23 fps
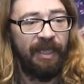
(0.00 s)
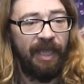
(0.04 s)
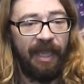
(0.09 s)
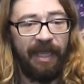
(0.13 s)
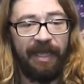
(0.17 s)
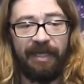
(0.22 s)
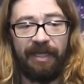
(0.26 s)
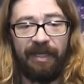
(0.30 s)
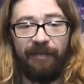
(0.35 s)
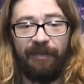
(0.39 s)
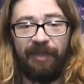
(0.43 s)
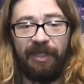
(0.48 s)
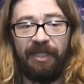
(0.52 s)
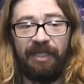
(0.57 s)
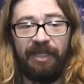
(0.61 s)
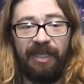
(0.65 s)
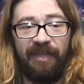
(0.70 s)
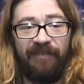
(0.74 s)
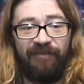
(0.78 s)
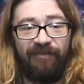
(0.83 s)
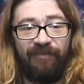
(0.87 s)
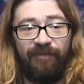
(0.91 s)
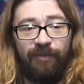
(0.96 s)
And I mean,
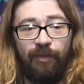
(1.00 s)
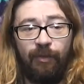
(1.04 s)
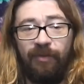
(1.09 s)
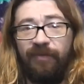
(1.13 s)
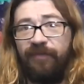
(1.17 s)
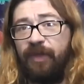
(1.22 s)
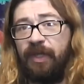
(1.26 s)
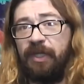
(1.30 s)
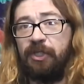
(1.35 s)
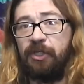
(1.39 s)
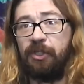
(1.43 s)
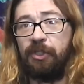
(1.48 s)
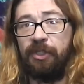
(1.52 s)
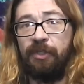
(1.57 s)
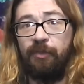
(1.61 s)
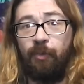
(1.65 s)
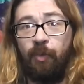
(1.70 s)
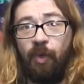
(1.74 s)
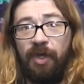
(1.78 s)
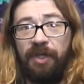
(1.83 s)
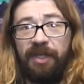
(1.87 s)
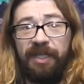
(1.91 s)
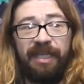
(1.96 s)
if you eventually
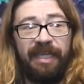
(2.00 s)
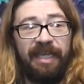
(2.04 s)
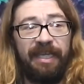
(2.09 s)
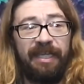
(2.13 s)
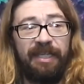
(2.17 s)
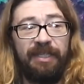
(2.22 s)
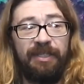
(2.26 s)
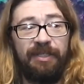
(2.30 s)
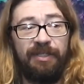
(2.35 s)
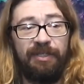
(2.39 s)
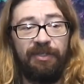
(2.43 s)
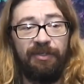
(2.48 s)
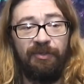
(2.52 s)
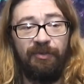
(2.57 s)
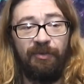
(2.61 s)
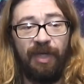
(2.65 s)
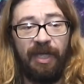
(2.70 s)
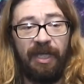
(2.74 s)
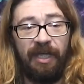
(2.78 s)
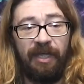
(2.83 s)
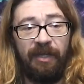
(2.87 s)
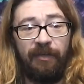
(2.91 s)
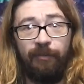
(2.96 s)
want to get
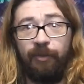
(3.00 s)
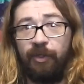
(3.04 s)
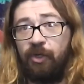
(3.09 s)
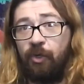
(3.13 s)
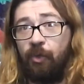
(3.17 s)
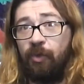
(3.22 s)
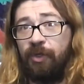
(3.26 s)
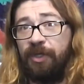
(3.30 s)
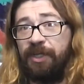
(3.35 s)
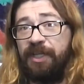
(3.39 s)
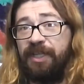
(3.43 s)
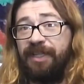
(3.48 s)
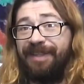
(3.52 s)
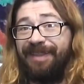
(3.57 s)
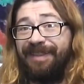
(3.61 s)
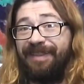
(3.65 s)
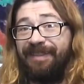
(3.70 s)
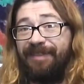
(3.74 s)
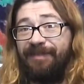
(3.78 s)
into uh, recording,